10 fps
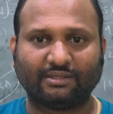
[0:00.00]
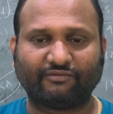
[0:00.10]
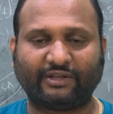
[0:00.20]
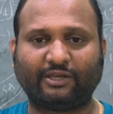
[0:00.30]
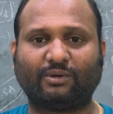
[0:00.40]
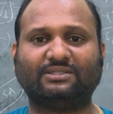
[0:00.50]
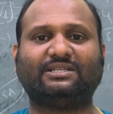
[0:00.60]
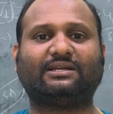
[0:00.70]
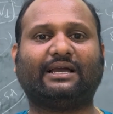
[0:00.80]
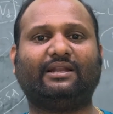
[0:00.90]

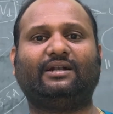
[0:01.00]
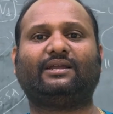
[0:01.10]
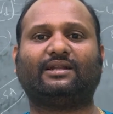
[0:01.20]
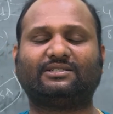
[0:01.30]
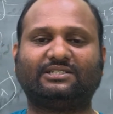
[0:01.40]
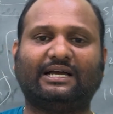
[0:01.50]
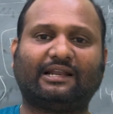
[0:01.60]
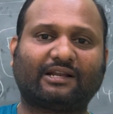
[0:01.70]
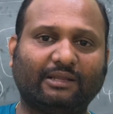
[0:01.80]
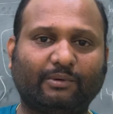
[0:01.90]
Frequency, kinetic energy
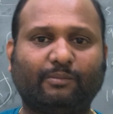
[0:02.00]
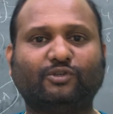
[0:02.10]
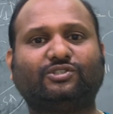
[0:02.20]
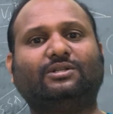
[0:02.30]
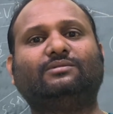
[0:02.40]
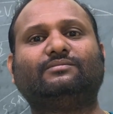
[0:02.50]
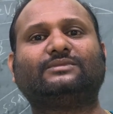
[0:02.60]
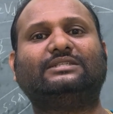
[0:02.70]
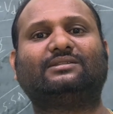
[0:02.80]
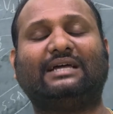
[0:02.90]
directly proportional.
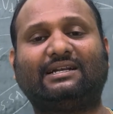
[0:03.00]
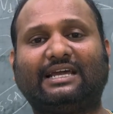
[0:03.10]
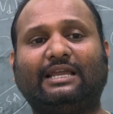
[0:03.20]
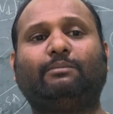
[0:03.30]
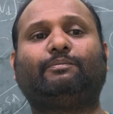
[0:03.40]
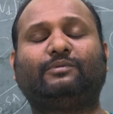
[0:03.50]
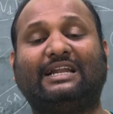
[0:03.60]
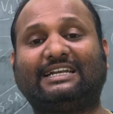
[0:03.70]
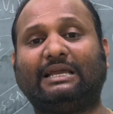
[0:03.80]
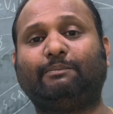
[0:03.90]
That
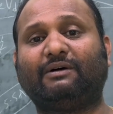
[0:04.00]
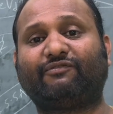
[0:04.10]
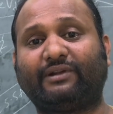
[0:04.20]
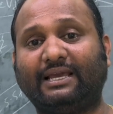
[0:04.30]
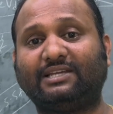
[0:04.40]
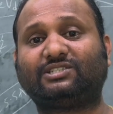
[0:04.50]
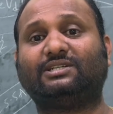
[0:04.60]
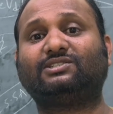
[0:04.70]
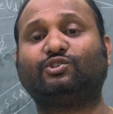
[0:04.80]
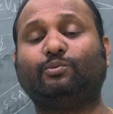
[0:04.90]
type of
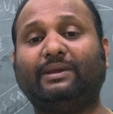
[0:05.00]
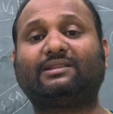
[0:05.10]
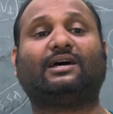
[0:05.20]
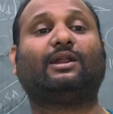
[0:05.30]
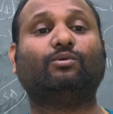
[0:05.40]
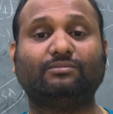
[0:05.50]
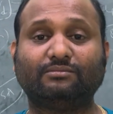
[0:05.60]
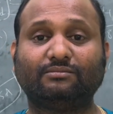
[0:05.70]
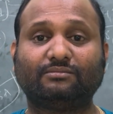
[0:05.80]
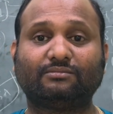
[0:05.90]
relations you make thorough.
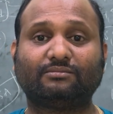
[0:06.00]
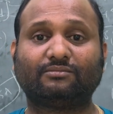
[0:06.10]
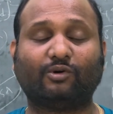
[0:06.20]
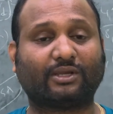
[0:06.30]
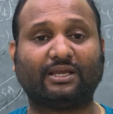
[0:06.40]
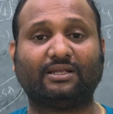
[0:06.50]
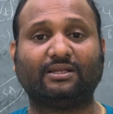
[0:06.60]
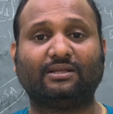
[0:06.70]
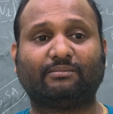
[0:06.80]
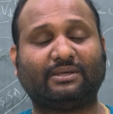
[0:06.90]

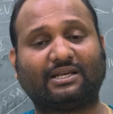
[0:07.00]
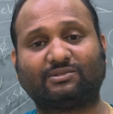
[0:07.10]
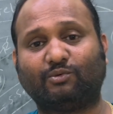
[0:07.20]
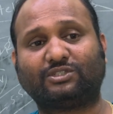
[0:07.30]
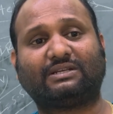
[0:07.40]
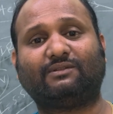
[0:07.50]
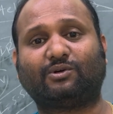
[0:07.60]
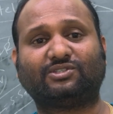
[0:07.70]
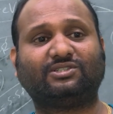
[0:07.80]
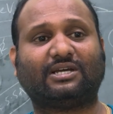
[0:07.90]
Okay, because most of the
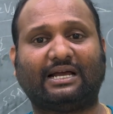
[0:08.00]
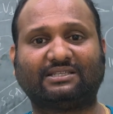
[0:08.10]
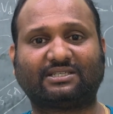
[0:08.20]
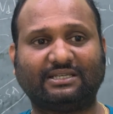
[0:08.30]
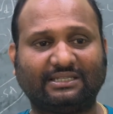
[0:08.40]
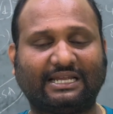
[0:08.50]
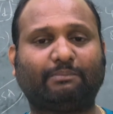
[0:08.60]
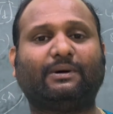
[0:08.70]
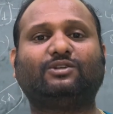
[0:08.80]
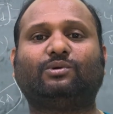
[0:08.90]
questions are asking in
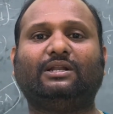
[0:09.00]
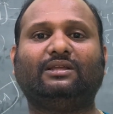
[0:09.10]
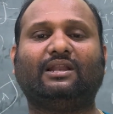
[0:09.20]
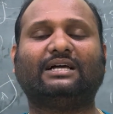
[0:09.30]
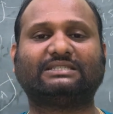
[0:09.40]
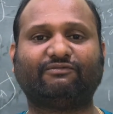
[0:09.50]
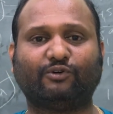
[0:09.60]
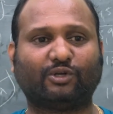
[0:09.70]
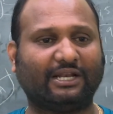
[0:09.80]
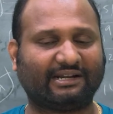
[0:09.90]
that part only. Laws of
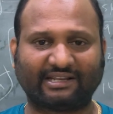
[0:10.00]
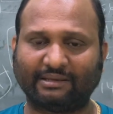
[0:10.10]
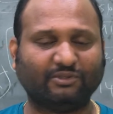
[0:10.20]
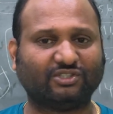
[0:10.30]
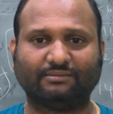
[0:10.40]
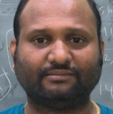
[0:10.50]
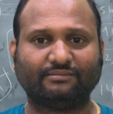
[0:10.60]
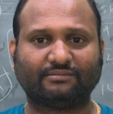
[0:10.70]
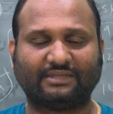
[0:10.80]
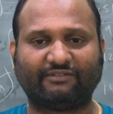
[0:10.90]
photoelectric emission.
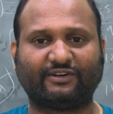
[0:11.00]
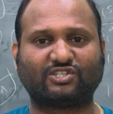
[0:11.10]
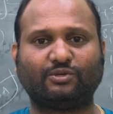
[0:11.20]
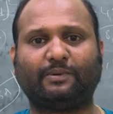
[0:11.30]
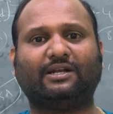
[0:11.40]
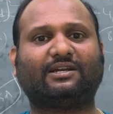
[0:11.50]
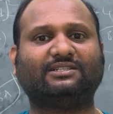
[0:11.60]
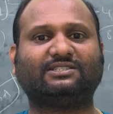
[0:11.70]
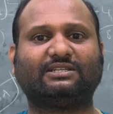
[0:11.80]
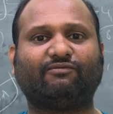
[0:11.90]
That first part
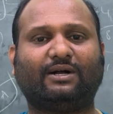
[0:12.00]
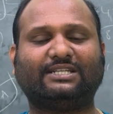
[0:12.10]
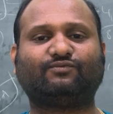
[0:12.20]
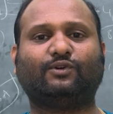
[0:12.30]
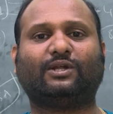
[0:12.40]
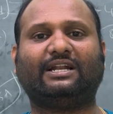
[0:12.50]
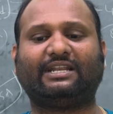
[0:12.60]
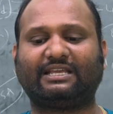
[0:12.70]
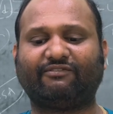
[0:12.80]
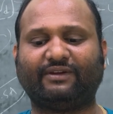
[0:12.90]
consists of what is
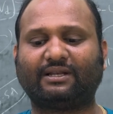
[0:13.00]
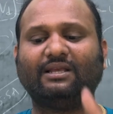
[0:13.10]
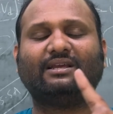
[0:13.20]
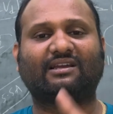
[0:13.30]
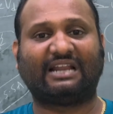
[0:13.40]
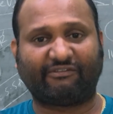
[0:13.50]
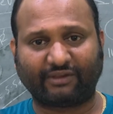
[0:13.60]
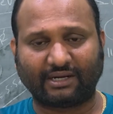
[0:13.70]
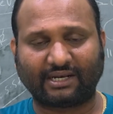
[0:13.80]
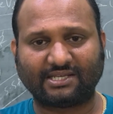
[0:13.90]
photoelectric effect,
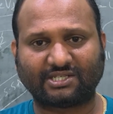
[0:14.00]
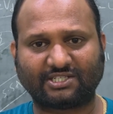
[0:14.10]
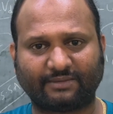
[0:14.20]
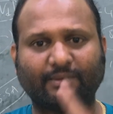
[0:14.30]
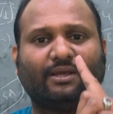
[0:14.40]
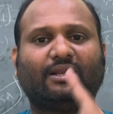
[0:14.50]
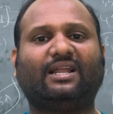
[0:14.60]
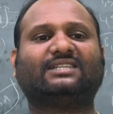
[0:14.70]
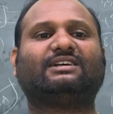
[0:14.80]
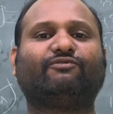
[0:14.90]
graphical relationship,
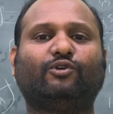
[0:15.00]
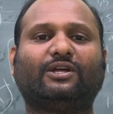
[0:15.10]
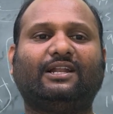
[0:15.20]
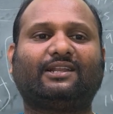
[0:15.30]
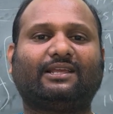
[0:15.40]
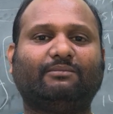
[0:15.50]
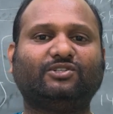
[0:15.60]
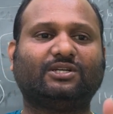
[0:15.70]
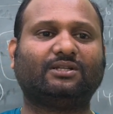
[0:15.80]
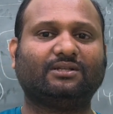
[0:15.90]
laws of photoelectric
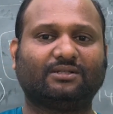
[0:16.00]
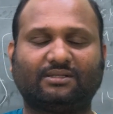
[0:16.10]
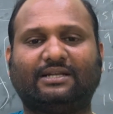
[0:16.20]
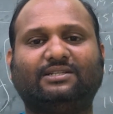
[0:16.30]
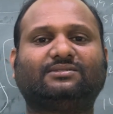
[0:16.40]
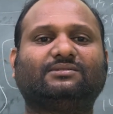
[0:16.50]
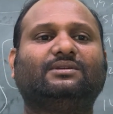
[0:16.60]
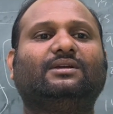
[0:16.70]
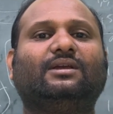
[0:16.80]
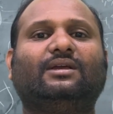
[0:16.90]
emission. That is.
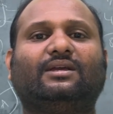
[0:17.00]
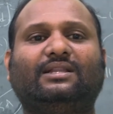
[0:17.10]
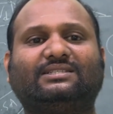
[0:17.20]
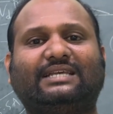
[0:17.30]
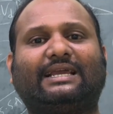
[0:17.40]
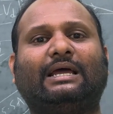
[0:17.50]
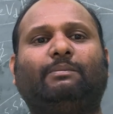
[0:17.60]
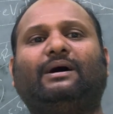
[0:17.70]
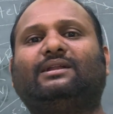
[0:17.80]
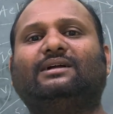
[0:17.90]
In the second
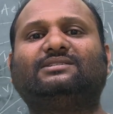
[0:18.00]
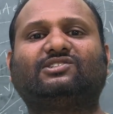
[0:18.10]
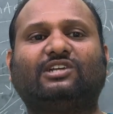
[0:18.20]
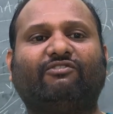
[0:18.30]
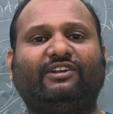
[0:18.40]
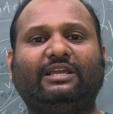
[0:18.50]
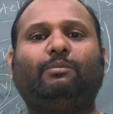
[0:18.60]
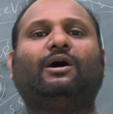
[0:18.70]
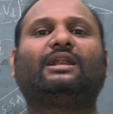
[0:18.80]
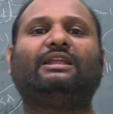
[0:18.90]
part consists of de
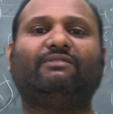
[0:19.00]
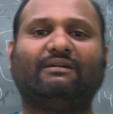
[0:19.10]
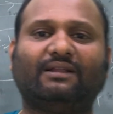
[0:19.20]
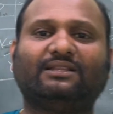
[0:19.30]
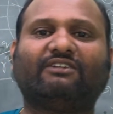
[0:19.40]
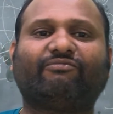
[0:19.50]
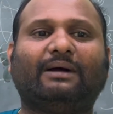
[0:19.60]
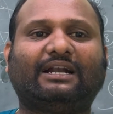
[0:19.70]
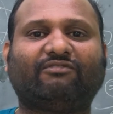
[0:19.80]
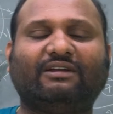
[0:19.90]
Broglie wavelength of
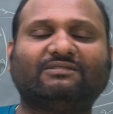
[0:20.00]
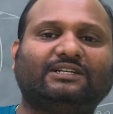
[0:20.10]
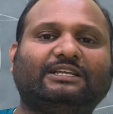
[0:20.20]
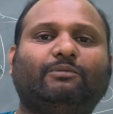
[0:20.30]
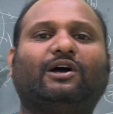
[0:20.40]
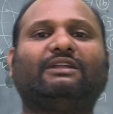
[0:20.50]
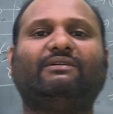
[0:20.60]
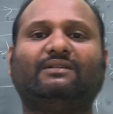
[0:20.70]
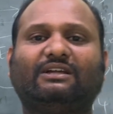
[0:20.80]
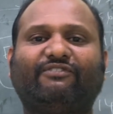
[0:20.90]
matter waves and de Broglie
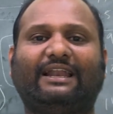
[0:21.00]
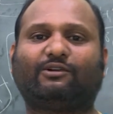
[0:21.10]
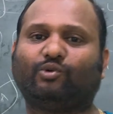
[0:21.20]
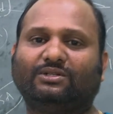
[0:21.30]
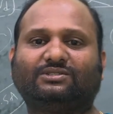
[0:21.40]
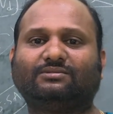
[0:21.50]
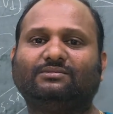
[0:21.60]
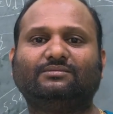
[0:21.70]
wavelength of electrons.